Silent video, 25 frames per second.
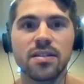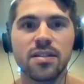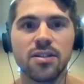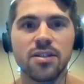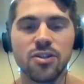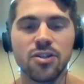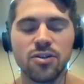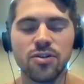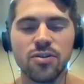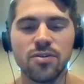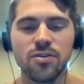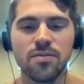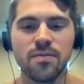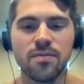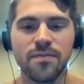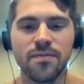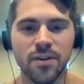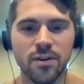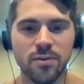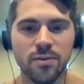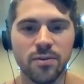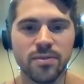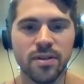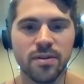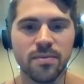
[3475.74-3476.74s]
you'll
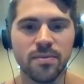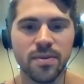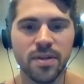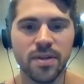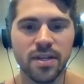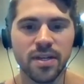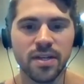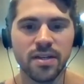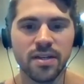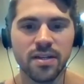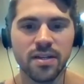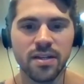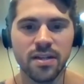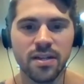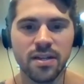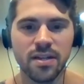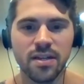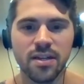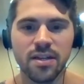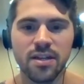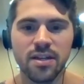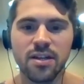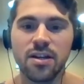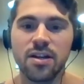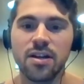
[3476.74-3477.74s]
film something
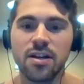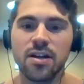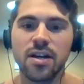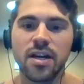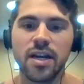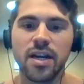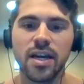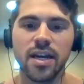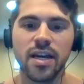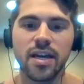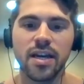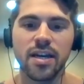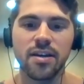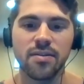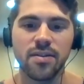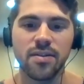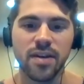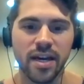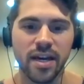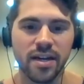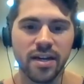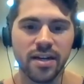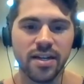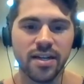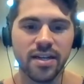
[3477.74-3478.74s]
and
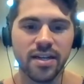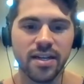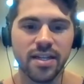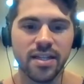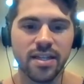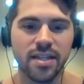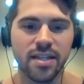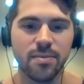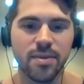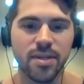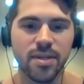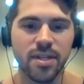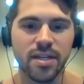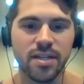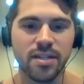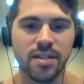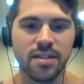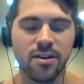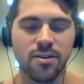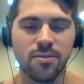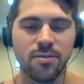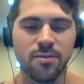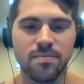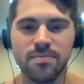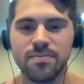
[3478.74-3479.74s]
edit it and then be like,
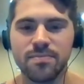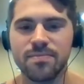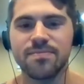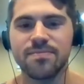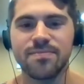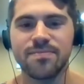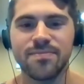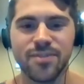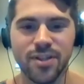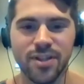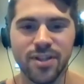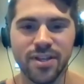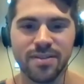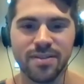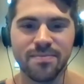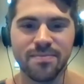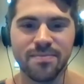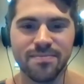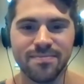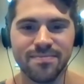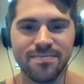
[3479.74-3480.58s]
nope, delete.